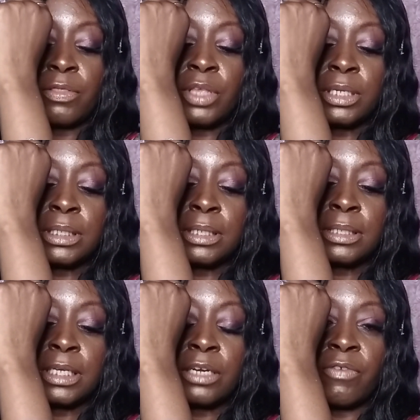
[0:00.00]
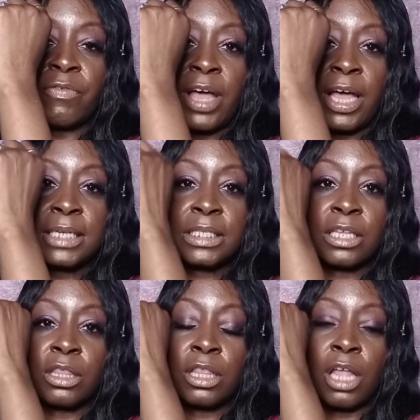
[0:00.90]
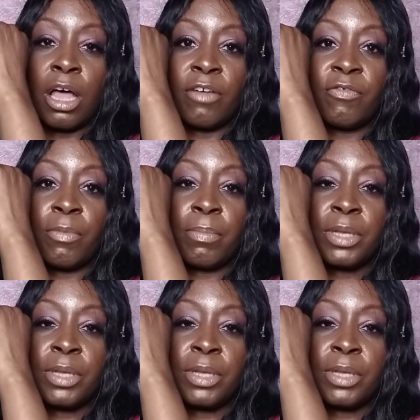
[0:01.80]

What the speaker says: This signifies the love